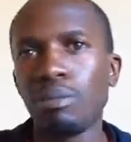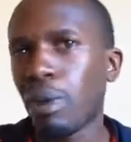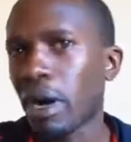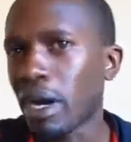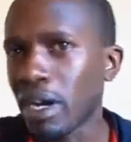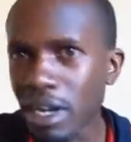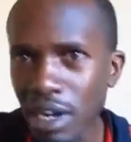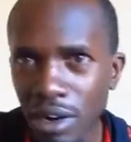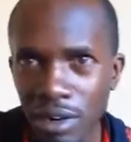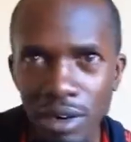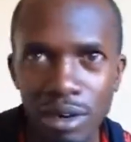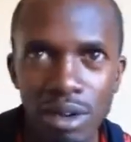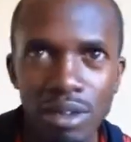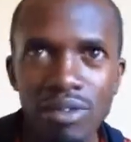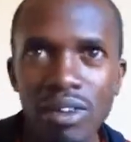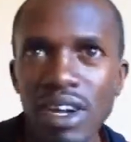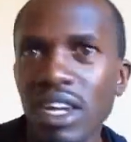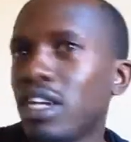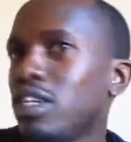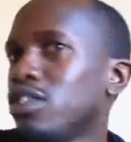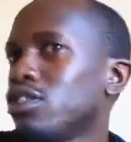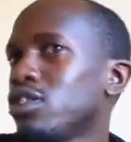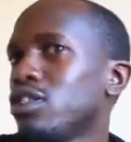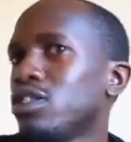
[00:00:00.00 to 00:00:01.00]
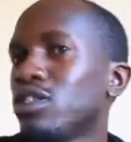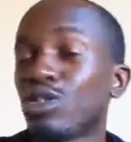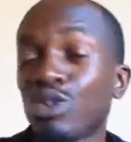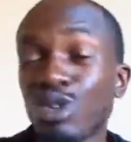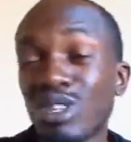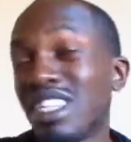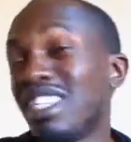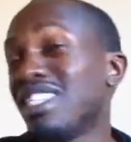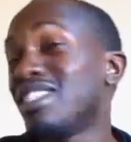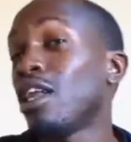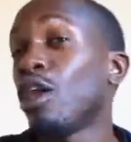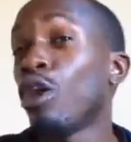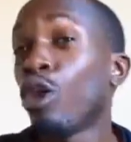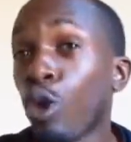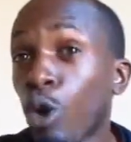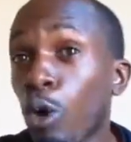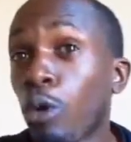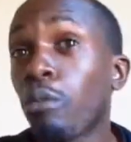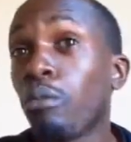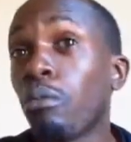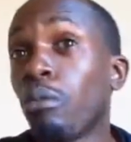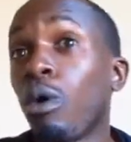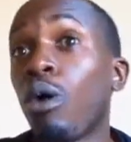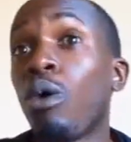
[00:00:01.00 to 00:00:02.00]
Partnering with financial, so there's a
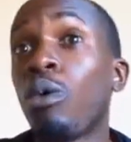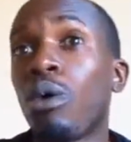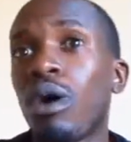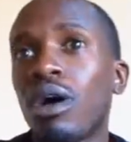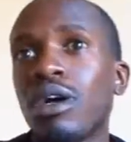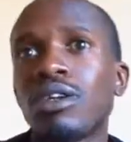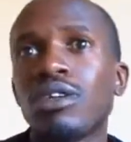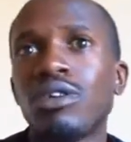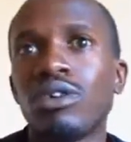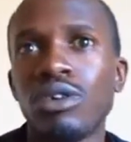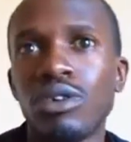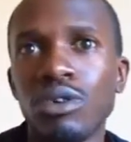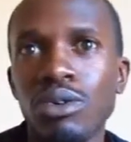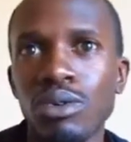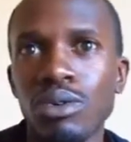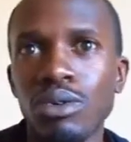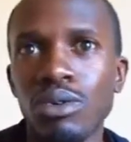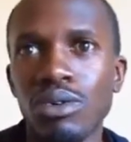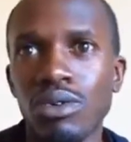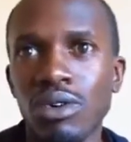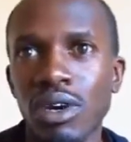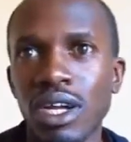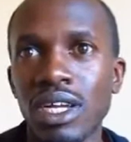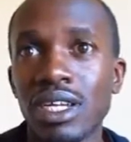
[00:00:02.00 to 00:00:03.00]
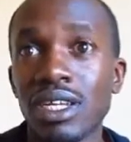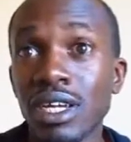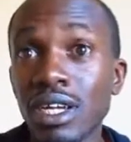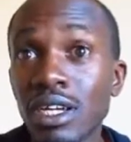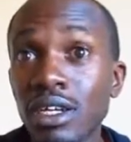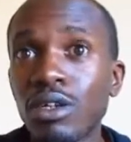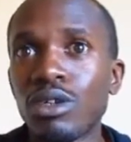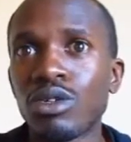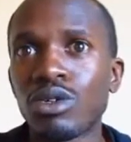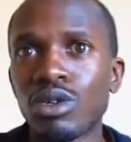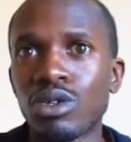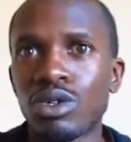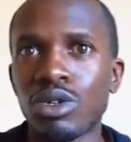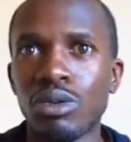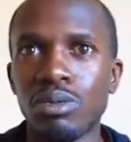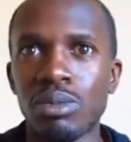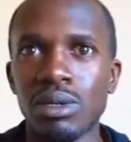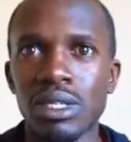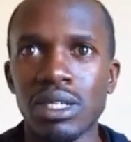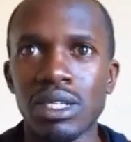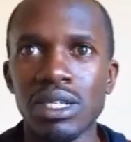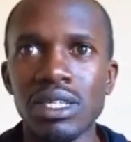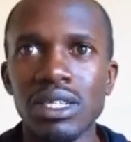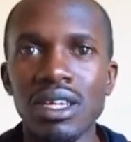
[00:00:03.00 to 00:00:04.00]
lot more work to do, right, in a social
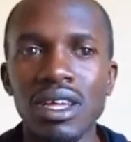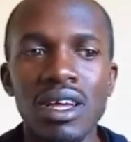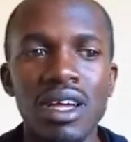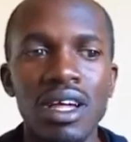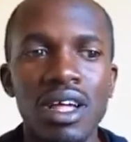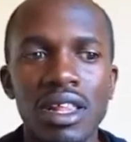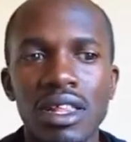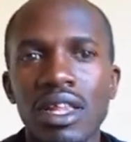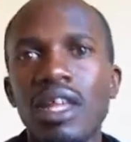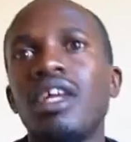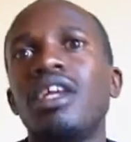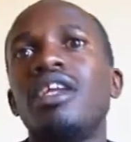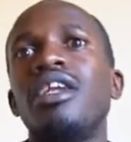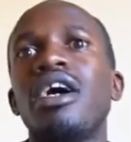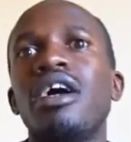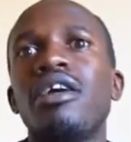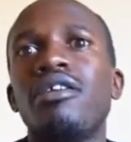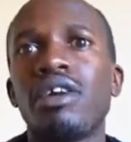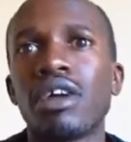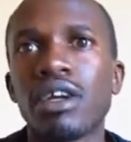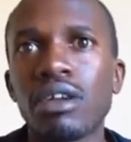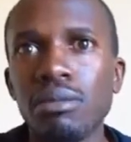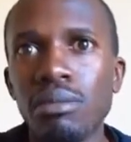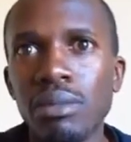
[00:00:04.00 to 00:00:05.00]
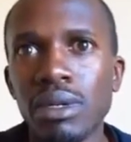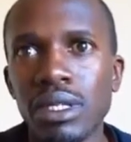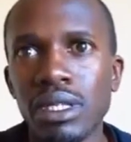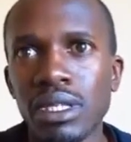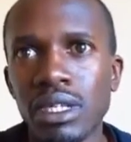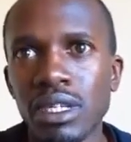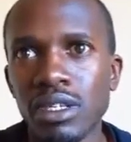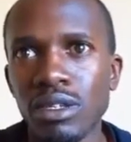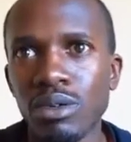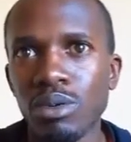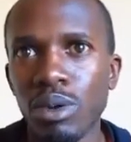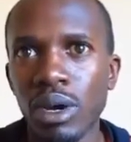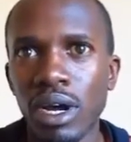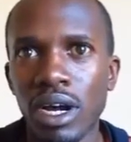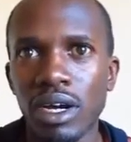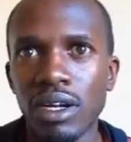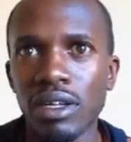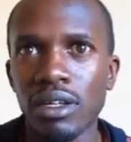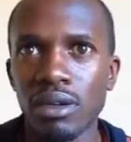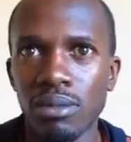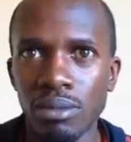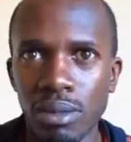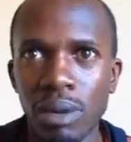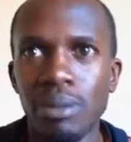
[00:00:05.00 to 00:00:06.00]
business than a direct business
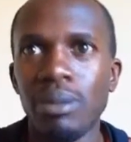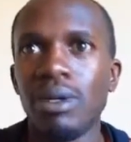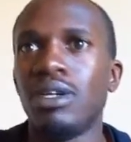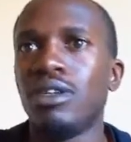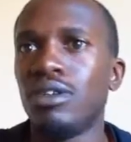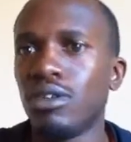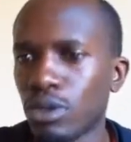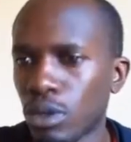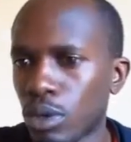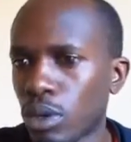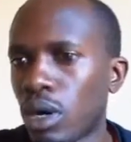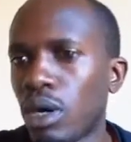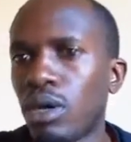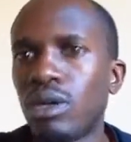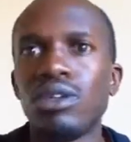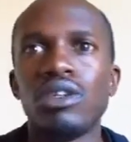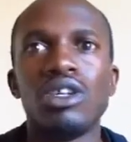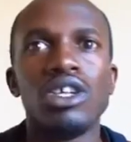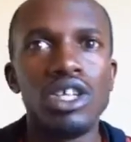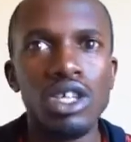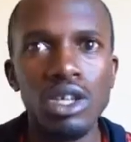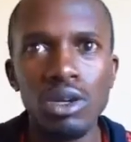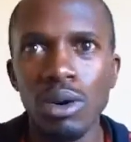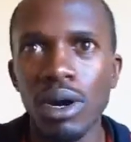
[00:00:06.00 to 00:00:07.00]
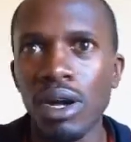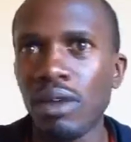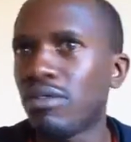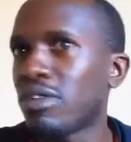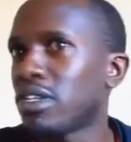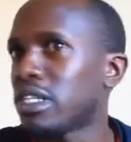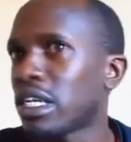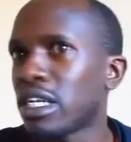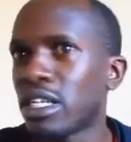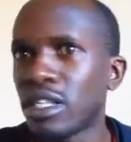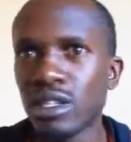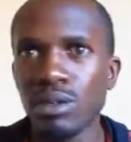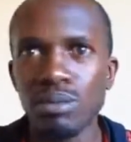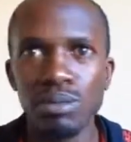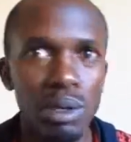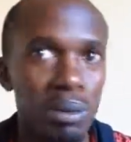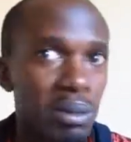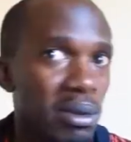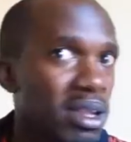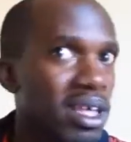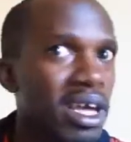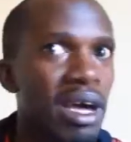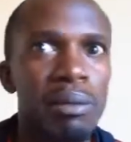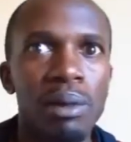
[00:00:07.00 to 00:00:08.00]
where, I mean, you go out, you advertise,
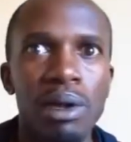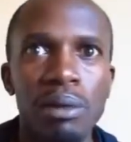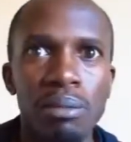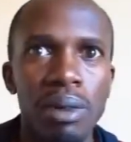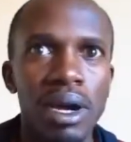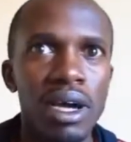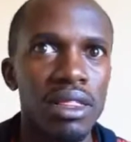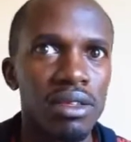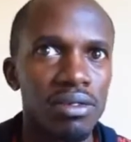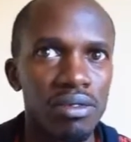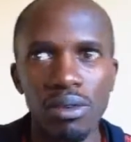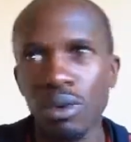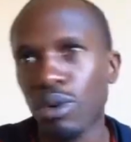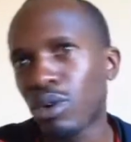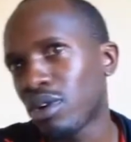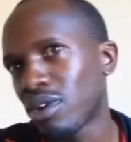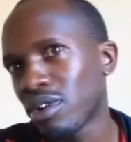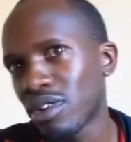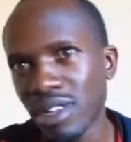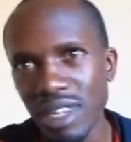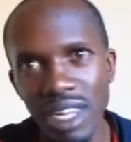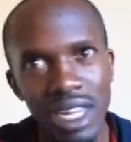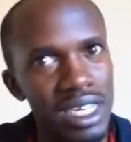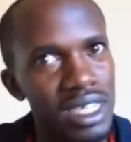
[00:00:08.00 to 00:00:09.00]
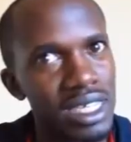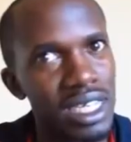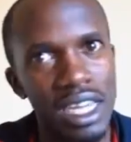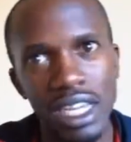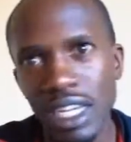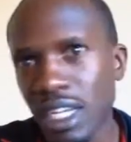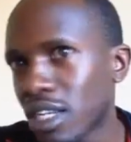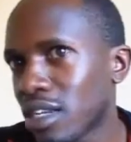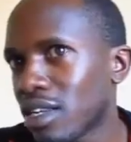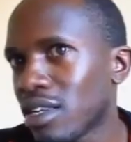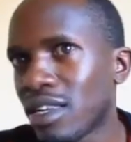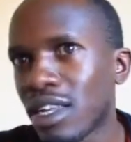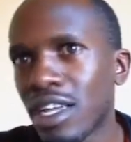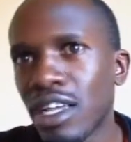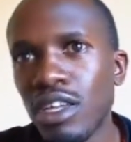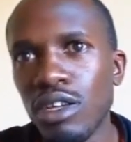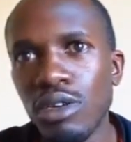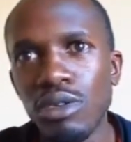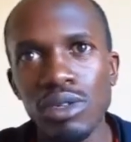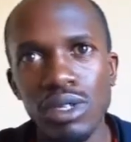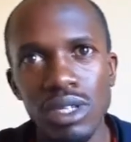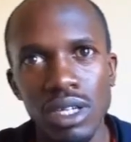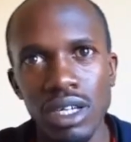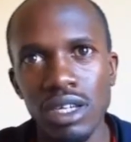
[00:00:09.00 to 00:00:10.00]
people come and buy the phone, they take it, they
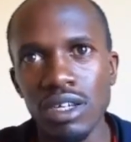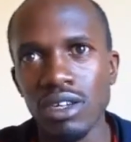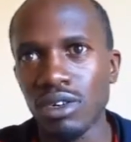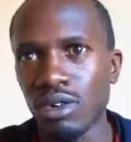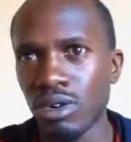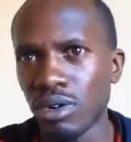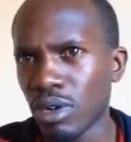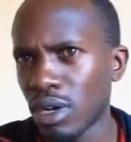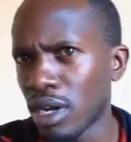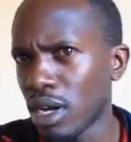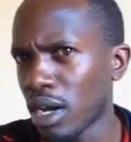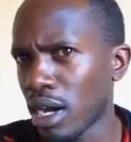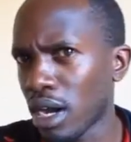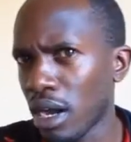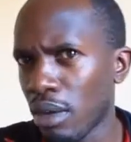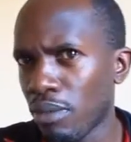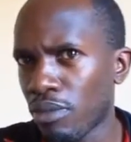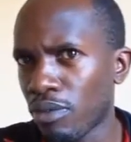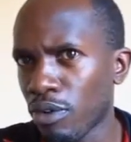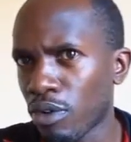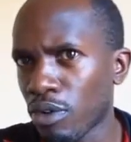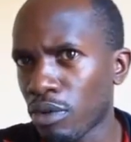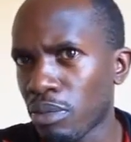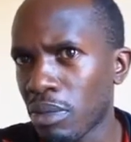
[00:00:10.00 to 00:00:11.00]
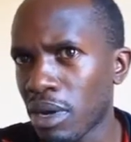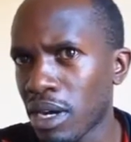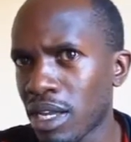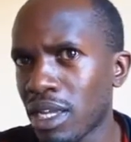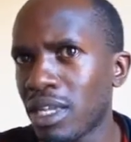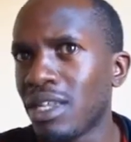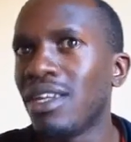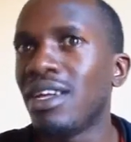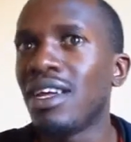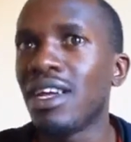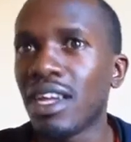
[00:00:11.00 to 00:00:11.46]
use it, you know, upfront money.